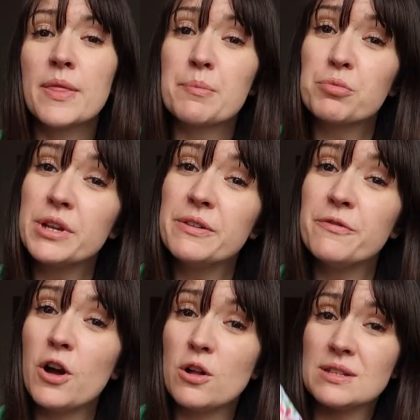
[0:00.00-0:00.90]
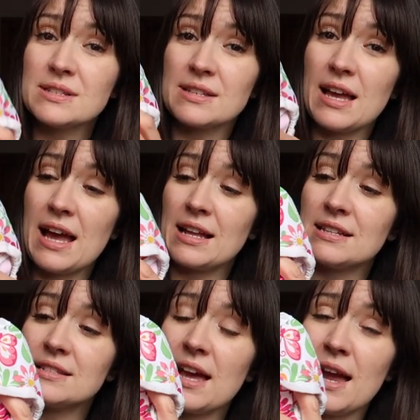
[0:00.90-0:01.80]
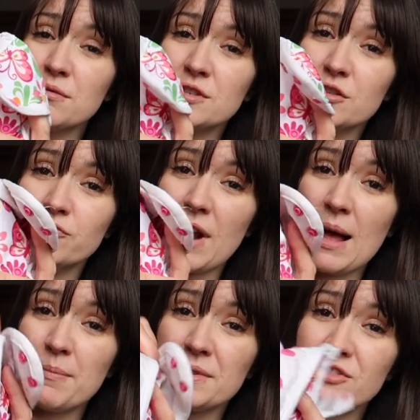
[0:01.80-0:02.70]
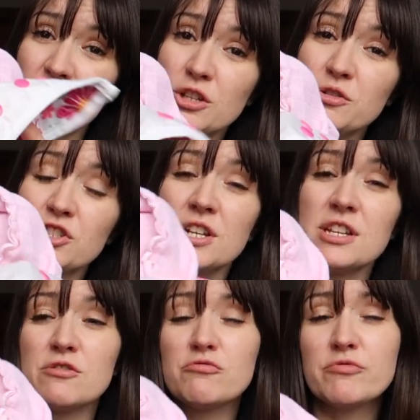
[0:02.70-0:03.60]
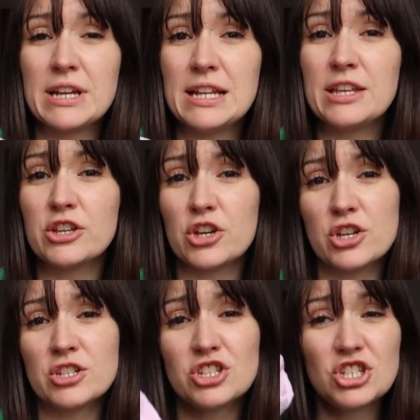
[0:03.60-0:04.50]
The prefold and outer wrap solution is a really good